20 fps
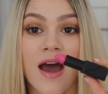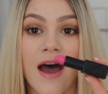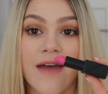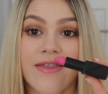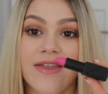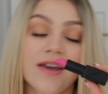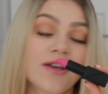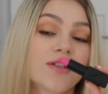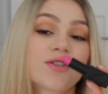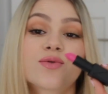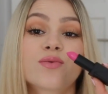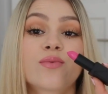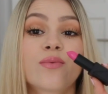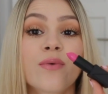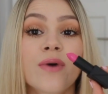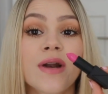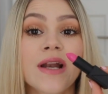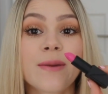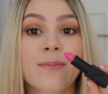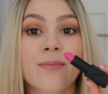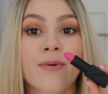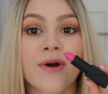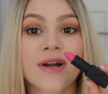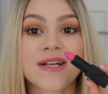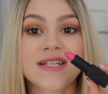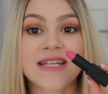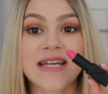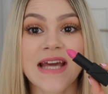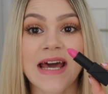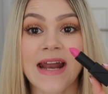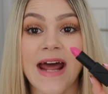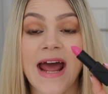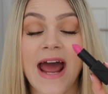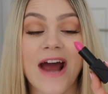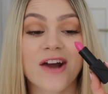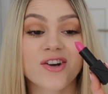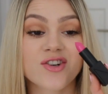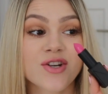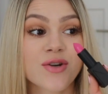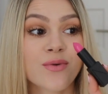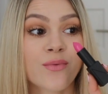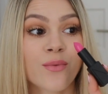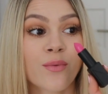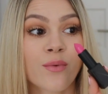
I think it's really pretty, and I actually